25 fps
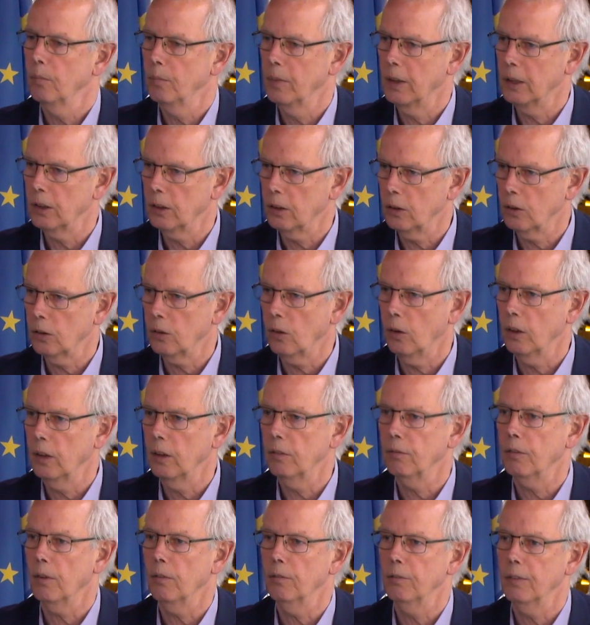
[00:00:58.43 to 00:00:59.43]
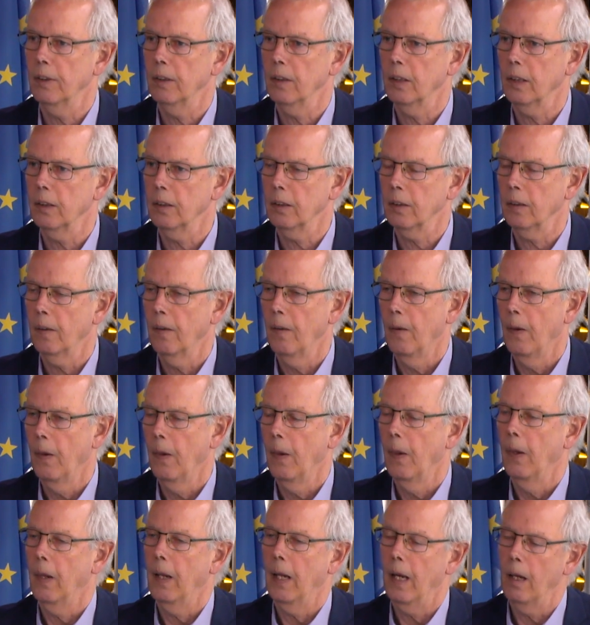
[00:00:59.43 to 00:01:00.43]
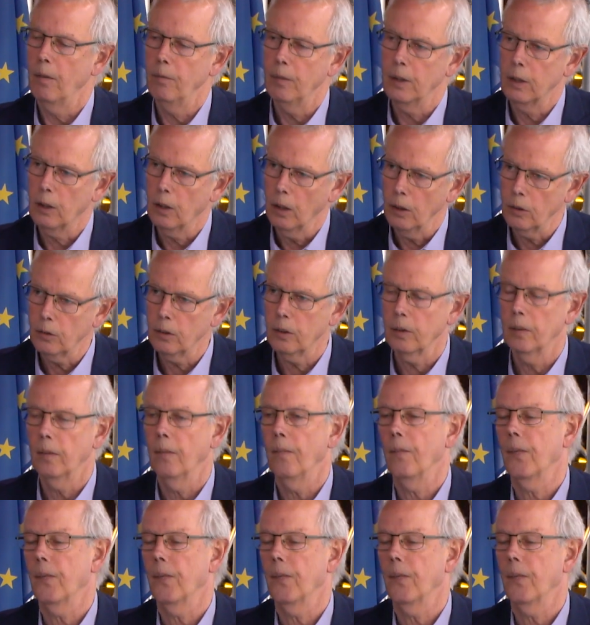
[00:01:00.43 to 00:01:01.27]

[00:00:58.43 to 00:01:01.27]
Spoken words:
Minister Soini from Finland, and we got